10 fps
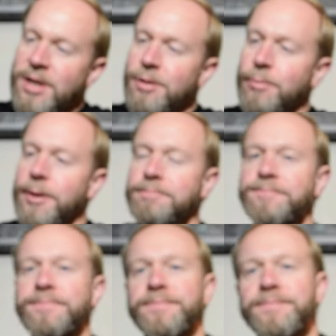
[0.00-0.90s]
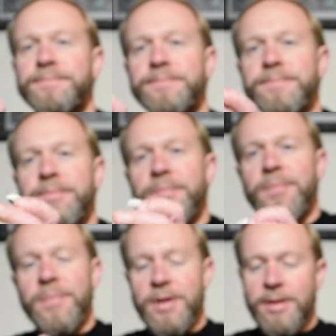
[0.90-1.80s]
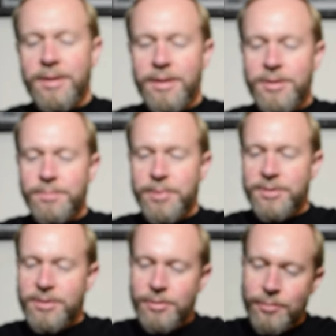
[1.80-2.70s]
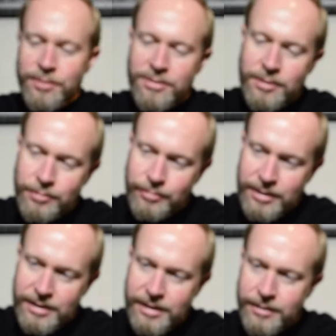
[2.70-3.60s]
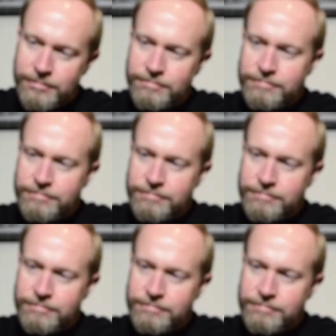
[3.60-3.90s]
Either way, let's bust it open and see what we get.